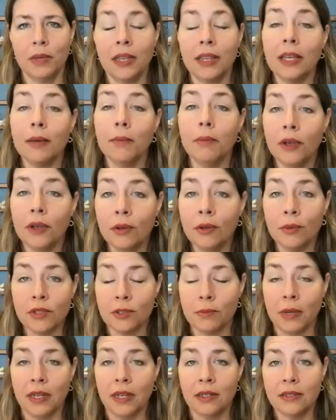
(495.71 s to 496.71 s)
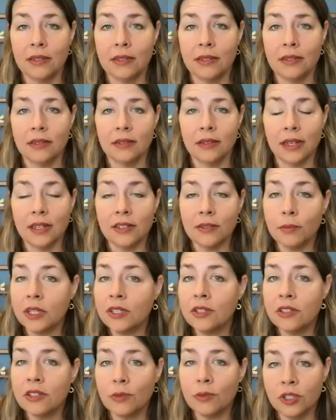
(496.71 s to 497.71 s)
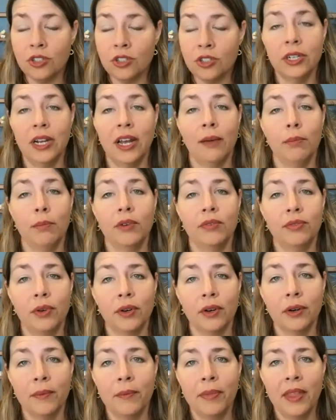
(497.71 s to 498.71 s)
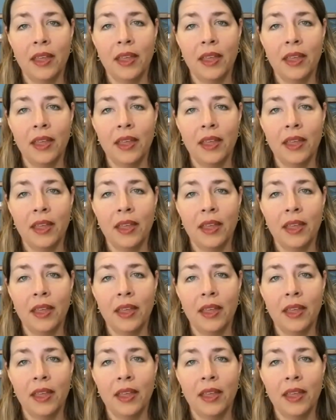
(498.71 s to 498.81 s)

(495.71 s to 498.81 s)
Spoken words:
in the immune response as much as we should have before.